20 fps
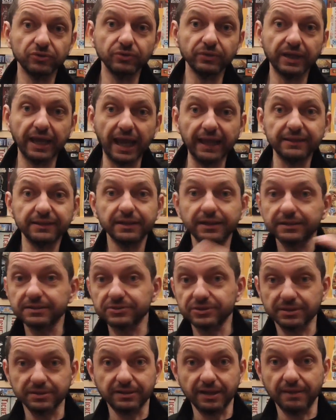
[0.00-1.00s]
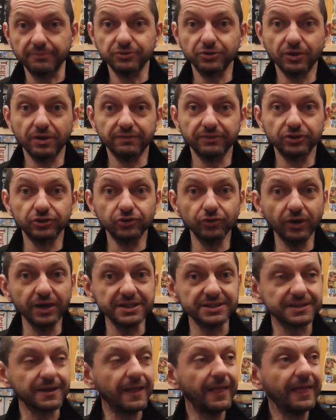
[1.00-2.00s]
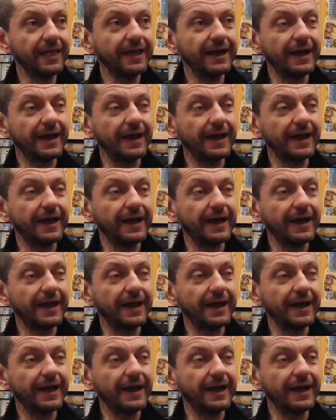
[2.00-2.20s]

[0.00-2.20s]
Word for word: to get there. And sometimes you have a choice.